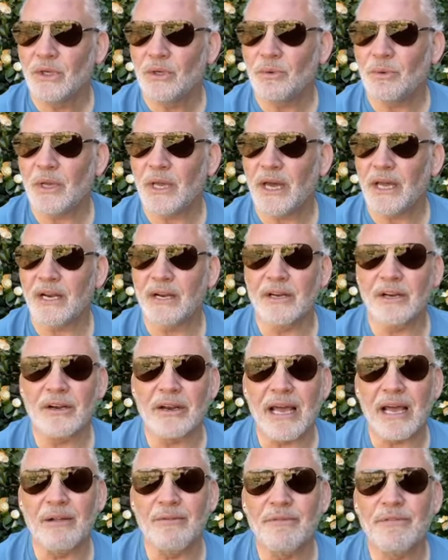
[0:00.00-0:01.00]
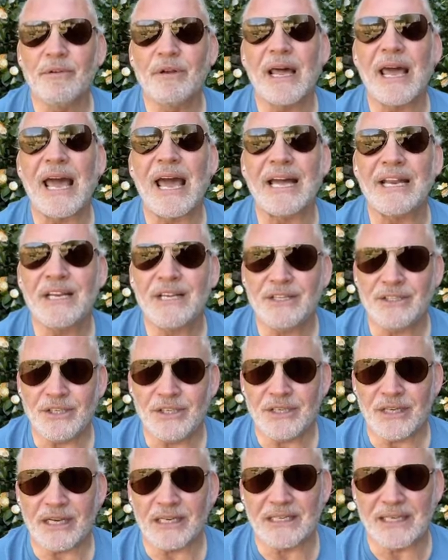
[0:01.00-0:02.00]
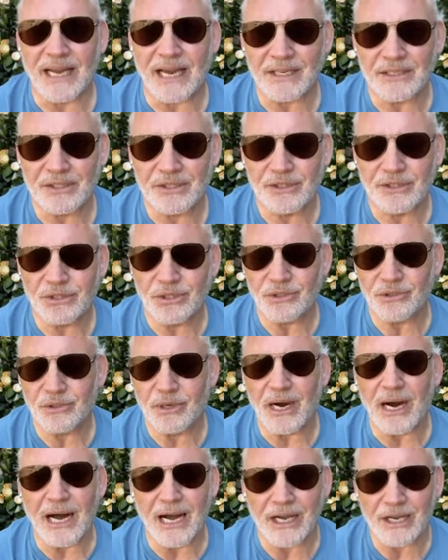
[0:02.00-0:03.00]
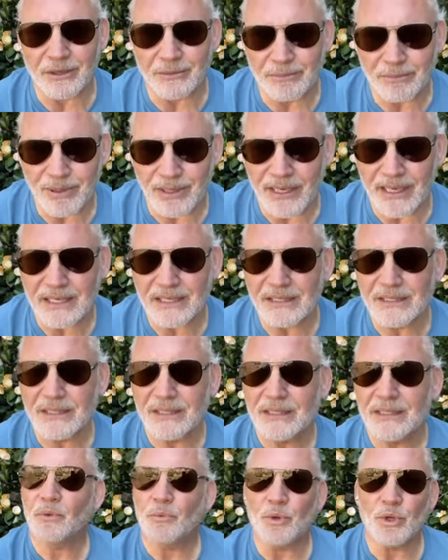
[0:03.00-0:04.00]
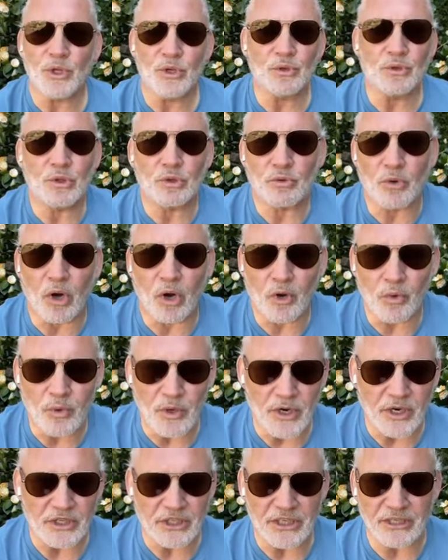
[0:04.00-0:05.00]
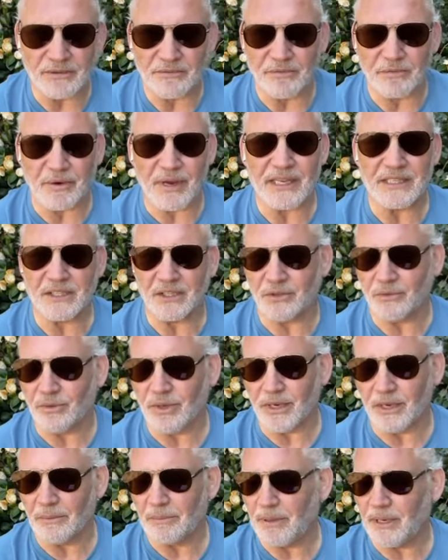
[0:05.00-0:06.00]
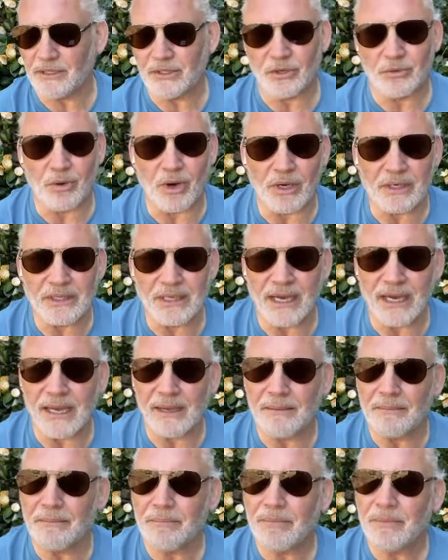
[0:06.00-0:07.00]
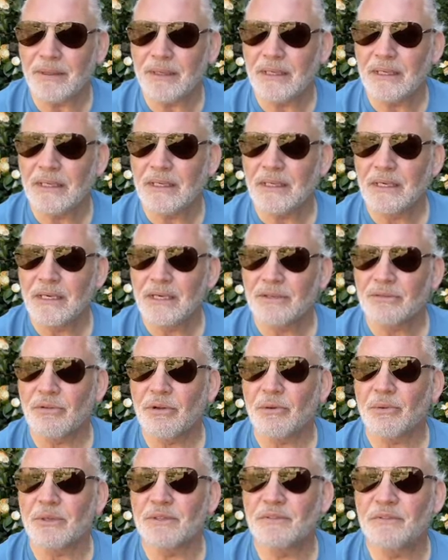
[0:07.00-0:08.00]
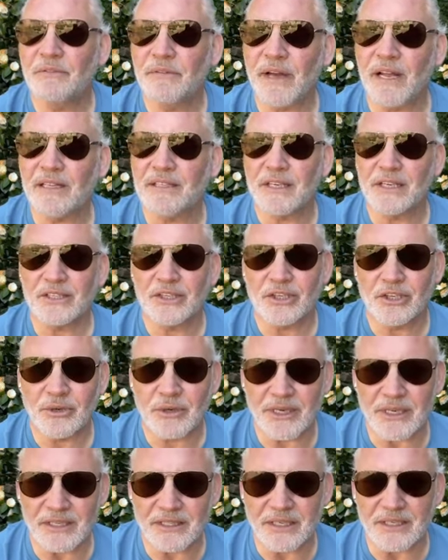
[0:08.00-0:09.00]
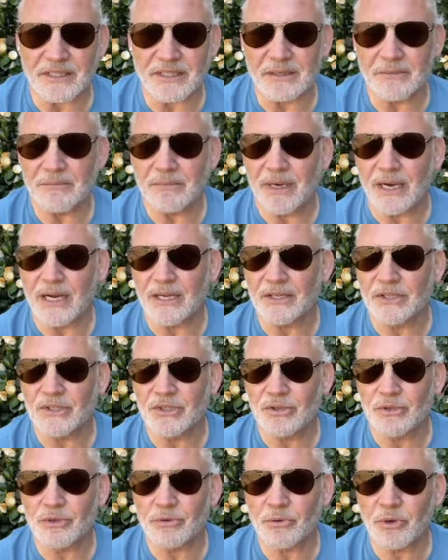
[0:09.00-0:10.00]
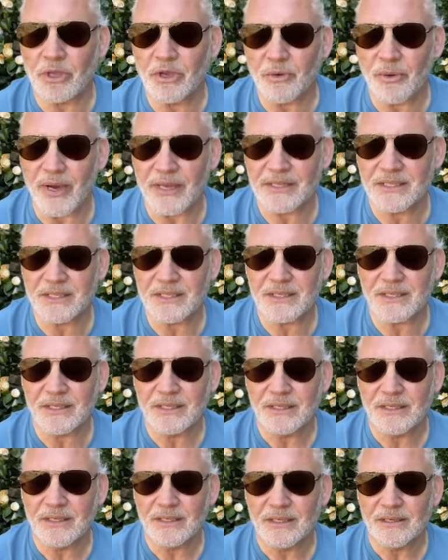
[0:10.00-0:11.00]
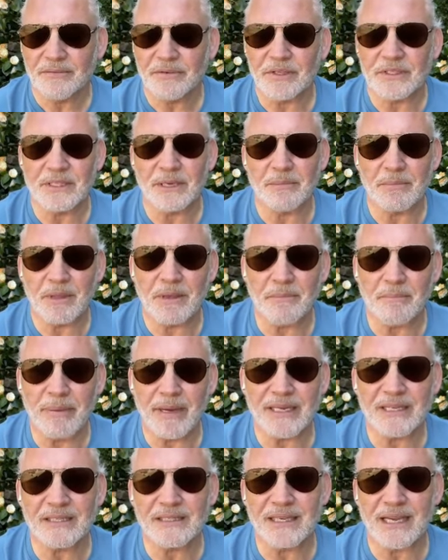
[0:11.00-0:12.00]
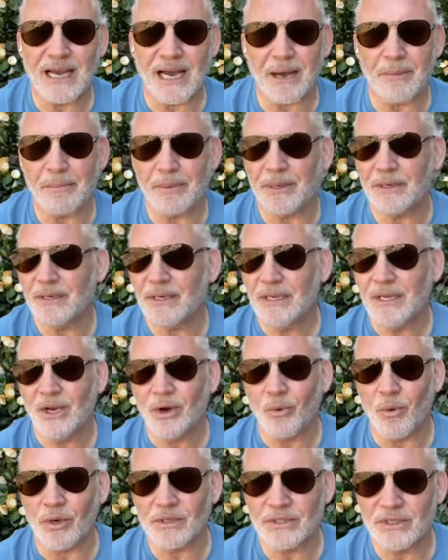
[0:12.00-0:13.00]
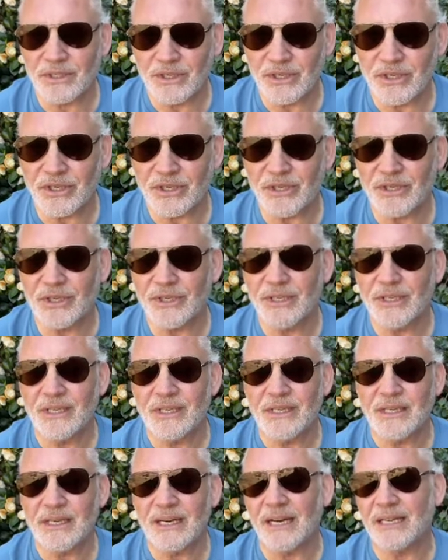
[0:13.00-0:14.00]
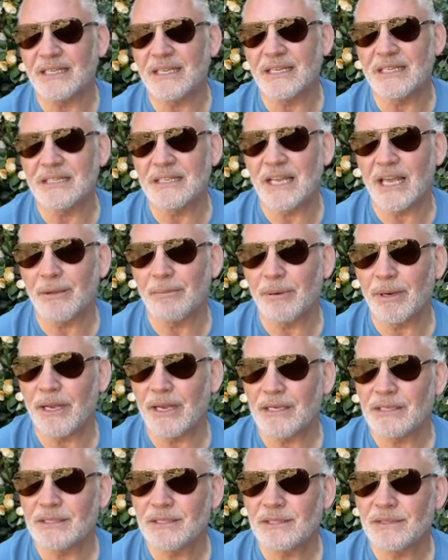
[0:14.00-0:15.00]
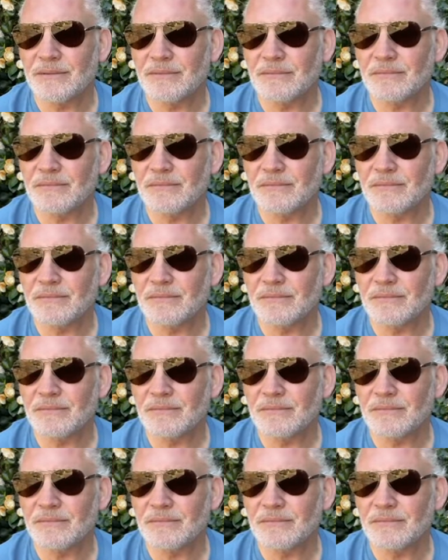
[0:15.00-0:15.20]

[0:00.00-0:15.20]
We had an unhelpful energy attached to our complaint. We used the wrong words, didn't phrase it well, picked a wrong time. So it was felt as a criticism, and so the request for something better to happen wasn't heard and didn't take place.